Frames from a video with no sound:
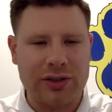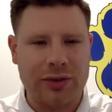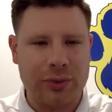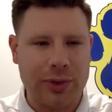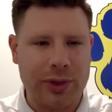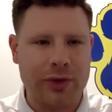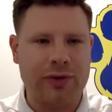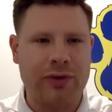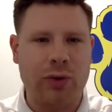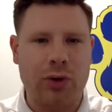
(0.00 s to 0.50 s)

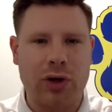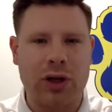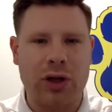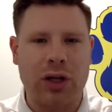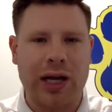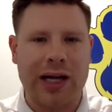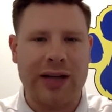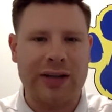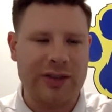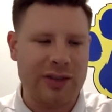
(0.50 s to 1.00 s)
3 or 4
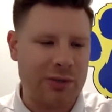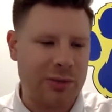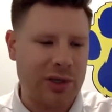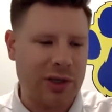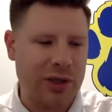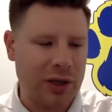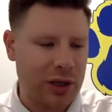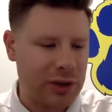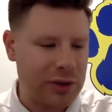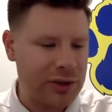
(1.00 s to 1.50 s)
classes,
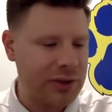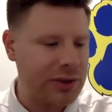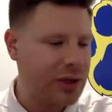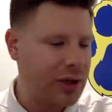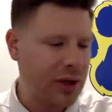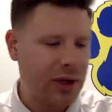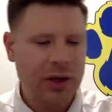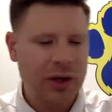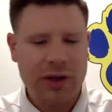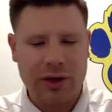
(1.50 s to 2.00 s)
because